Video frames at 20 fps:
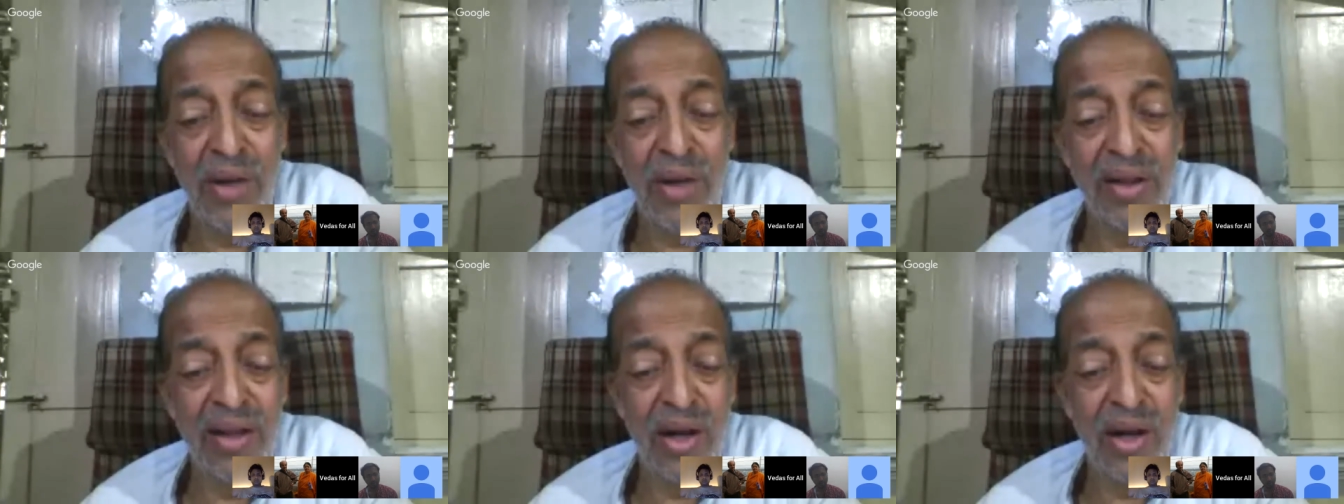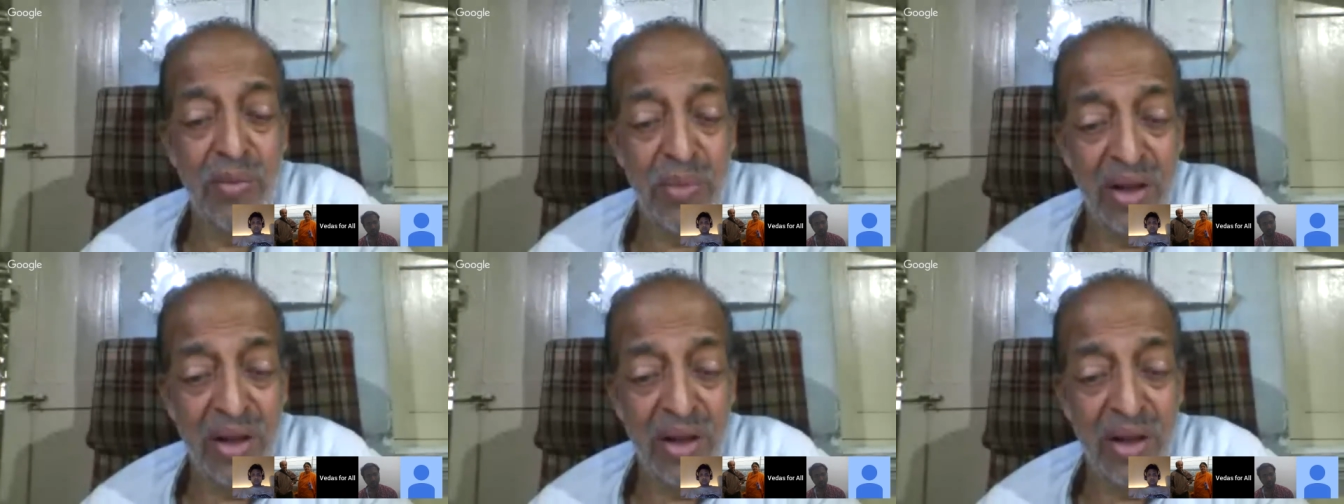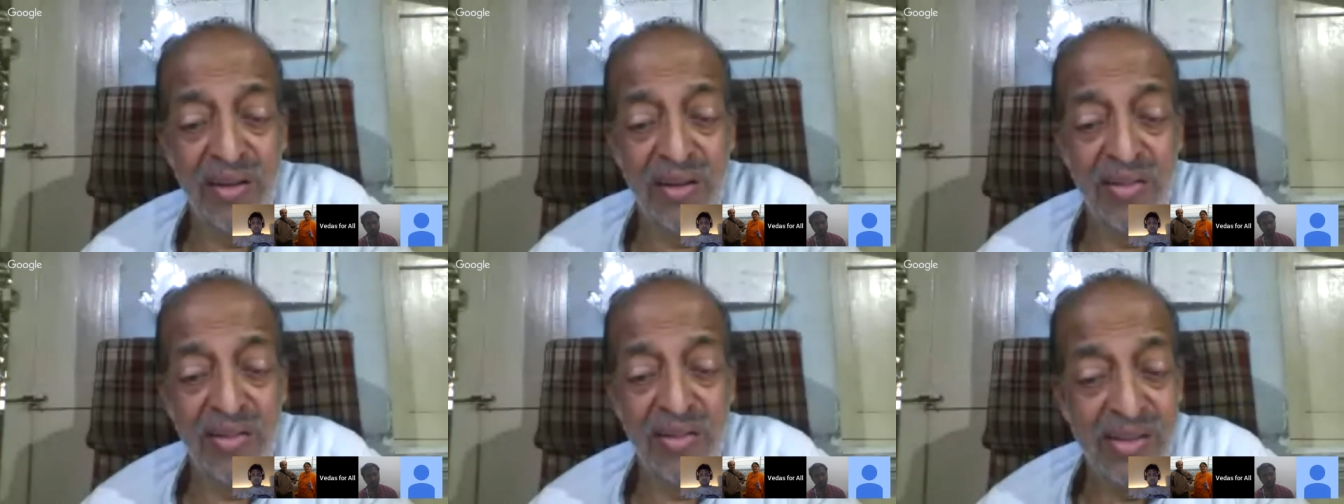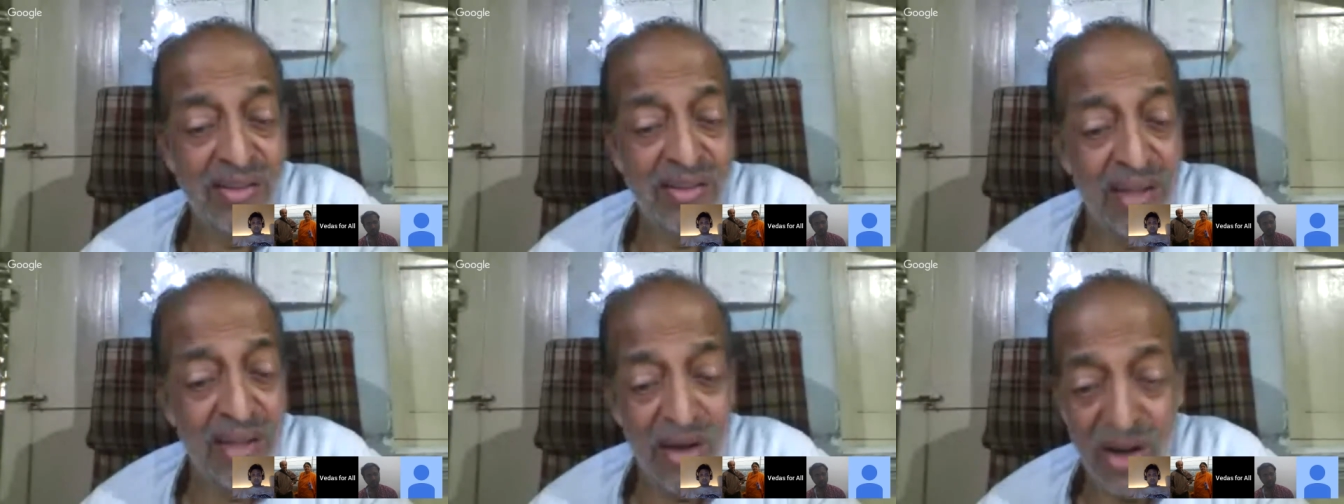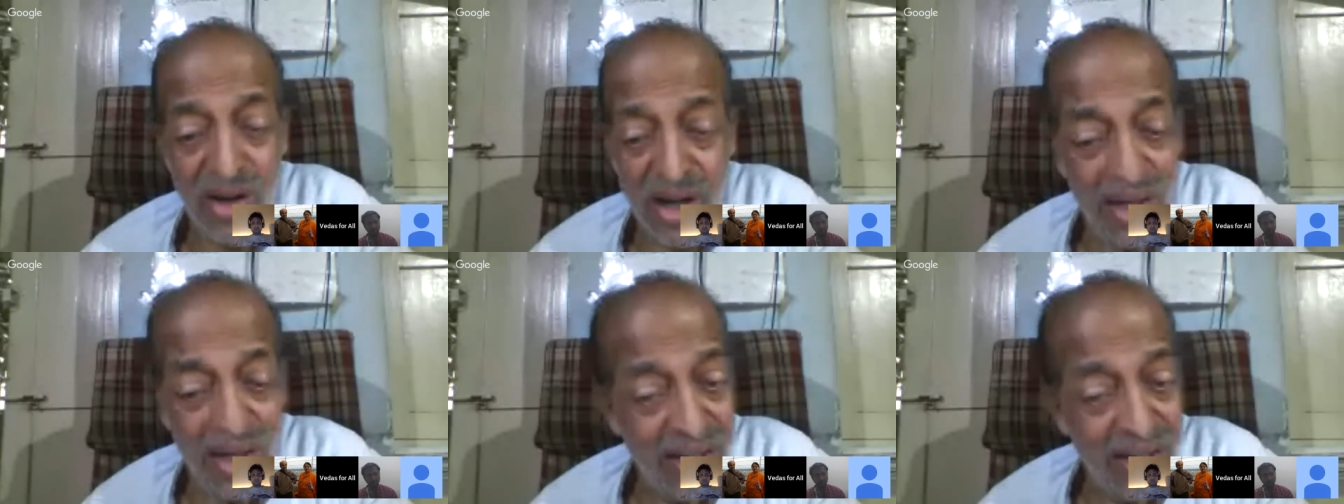mother, brother, sister,
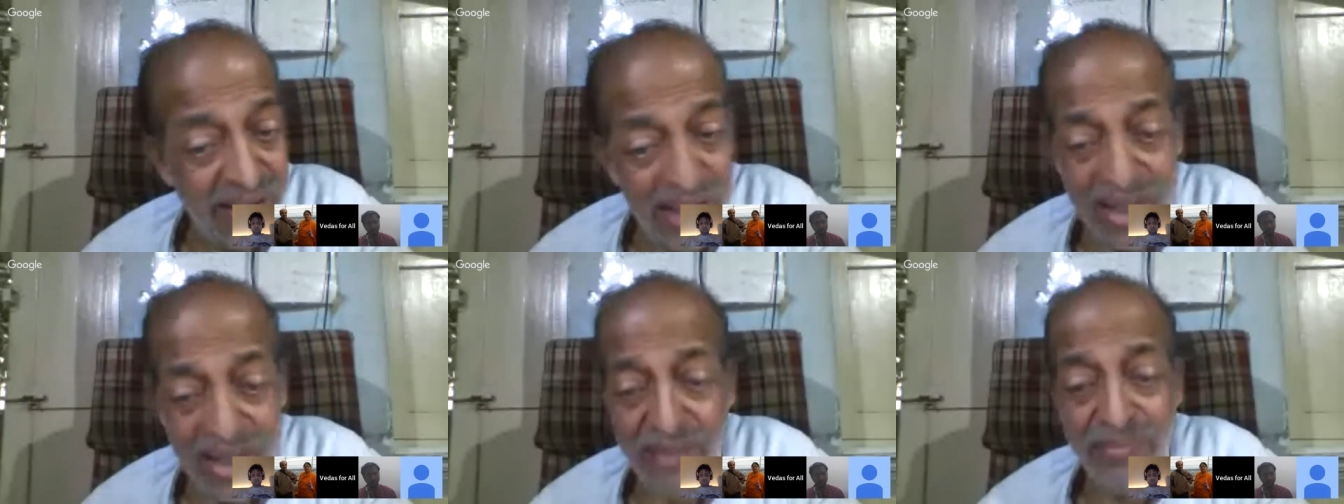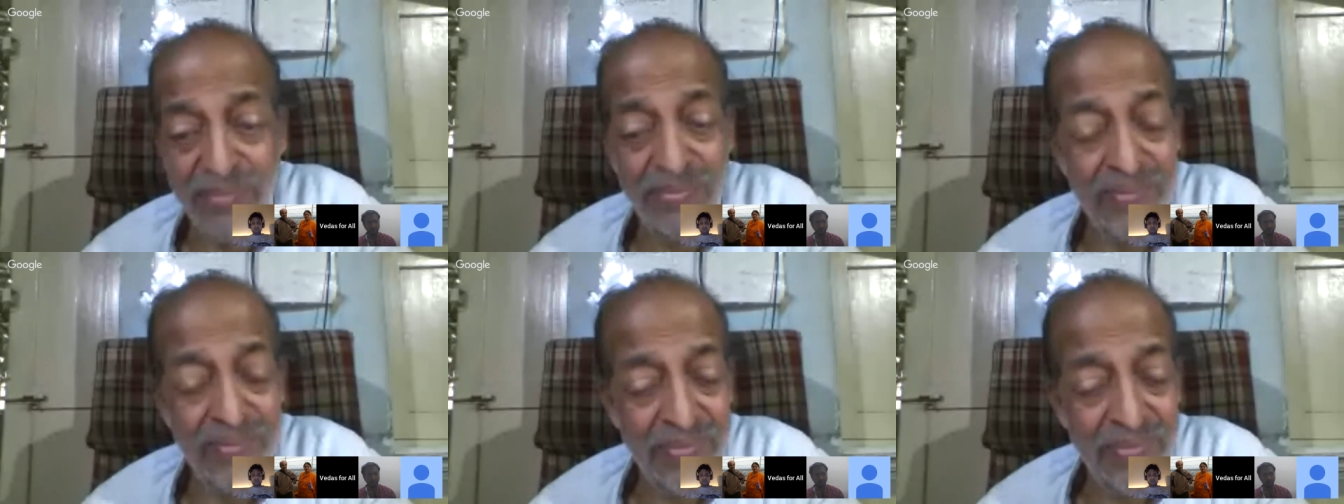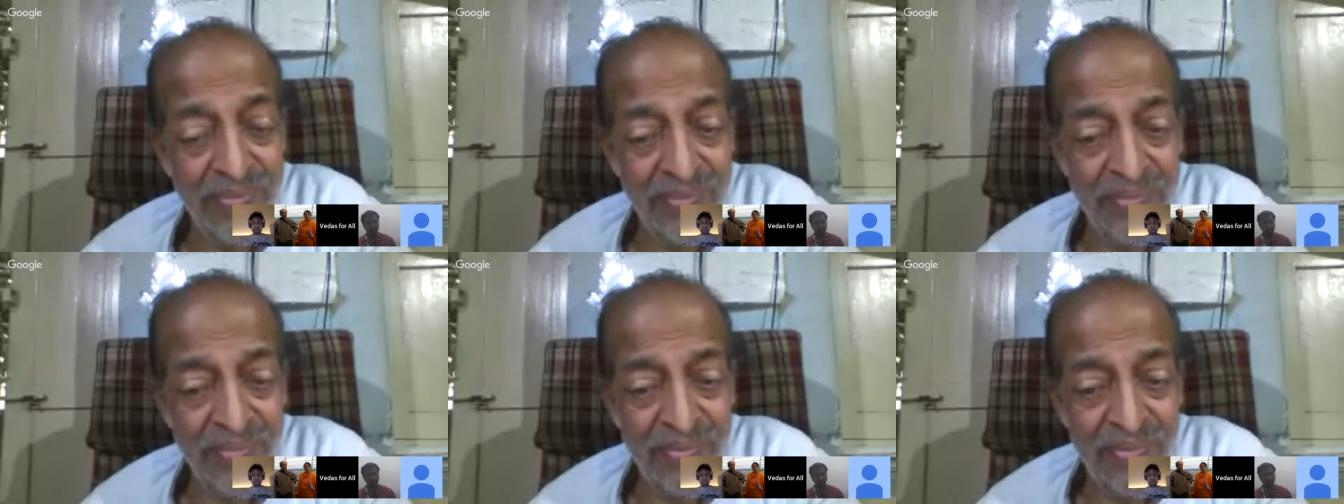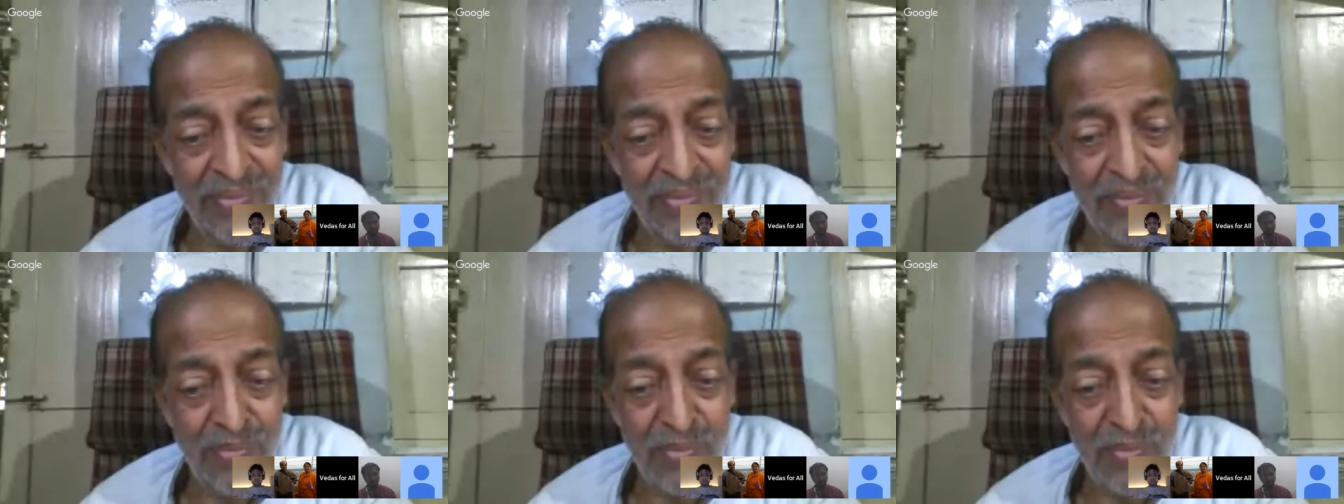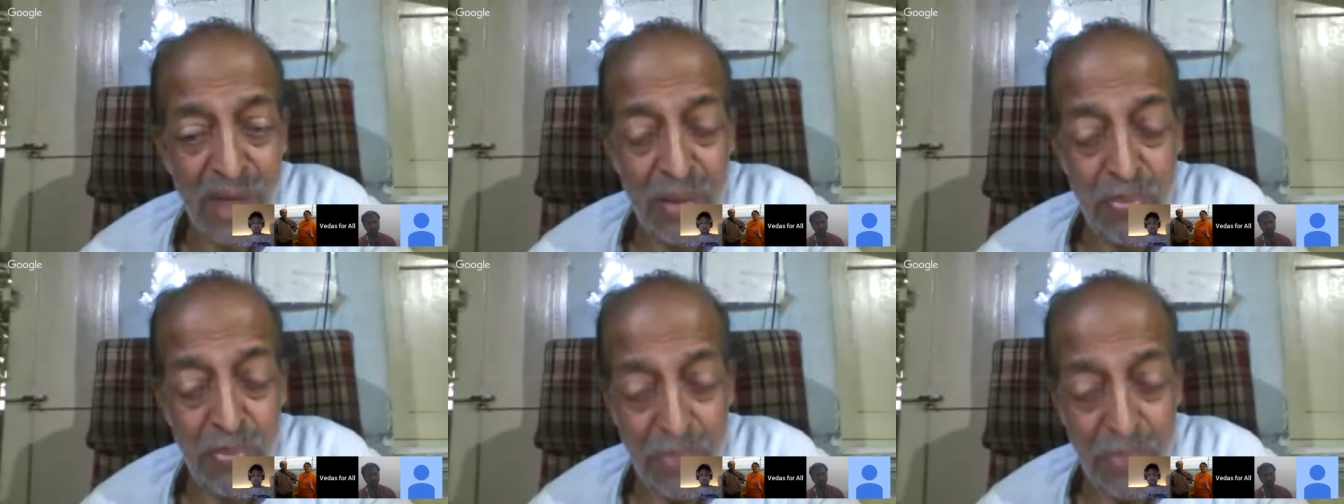or anything,
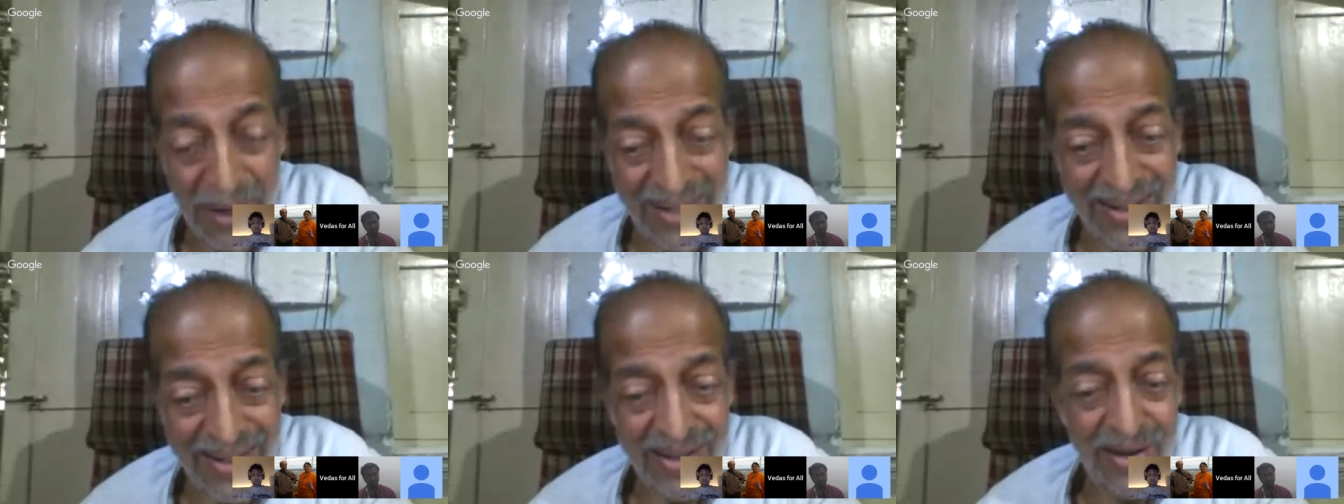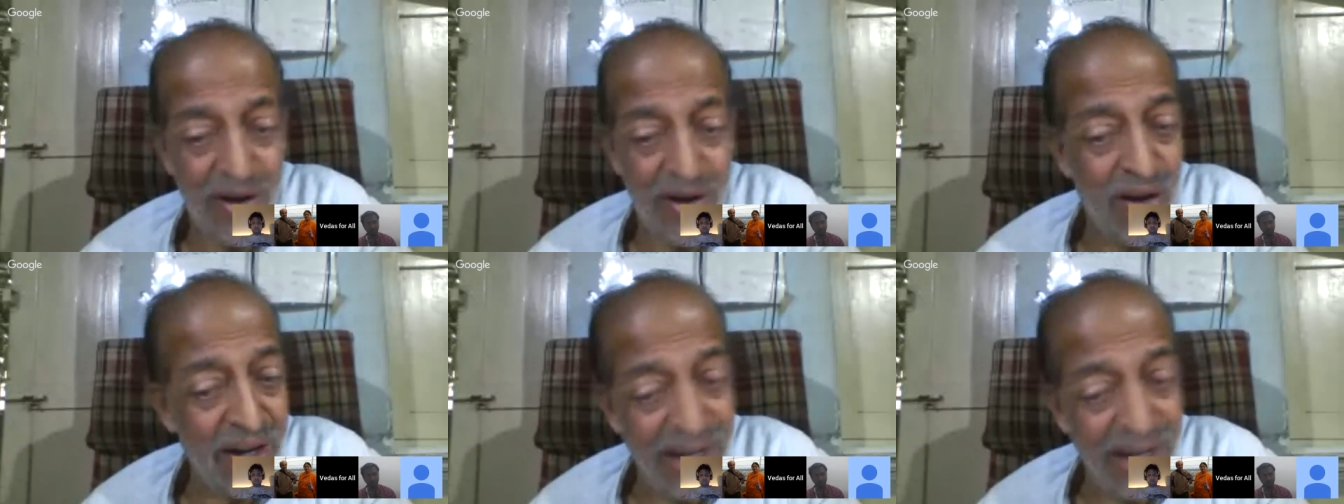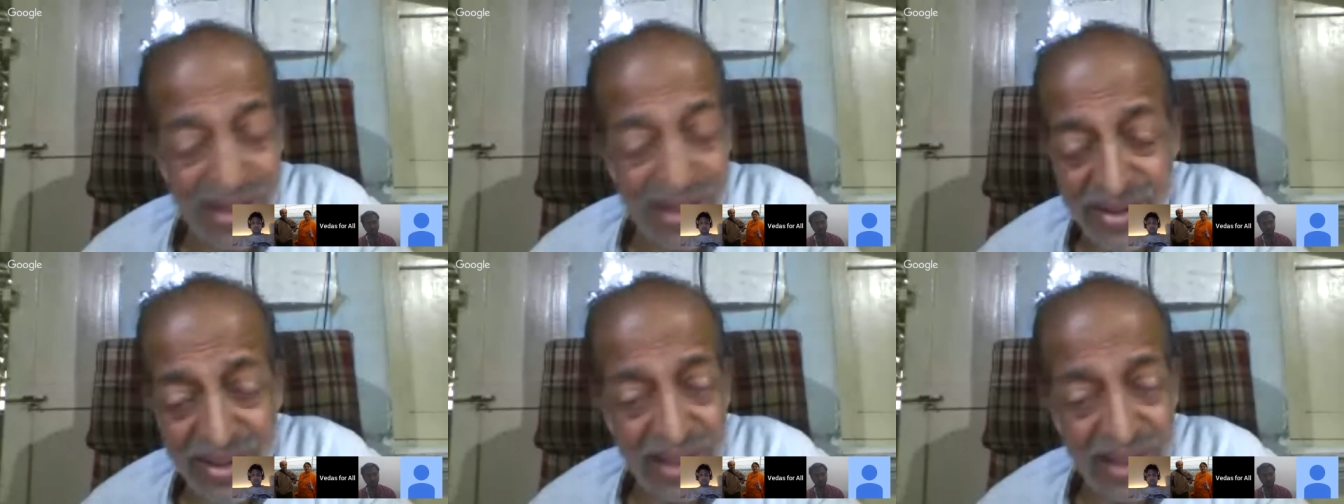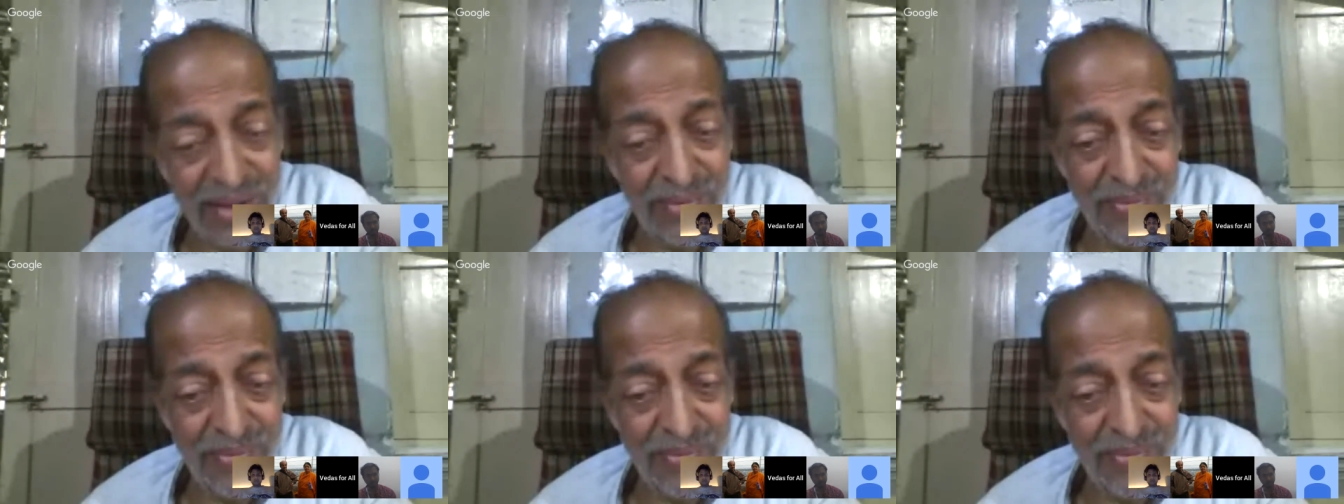my pet or anything,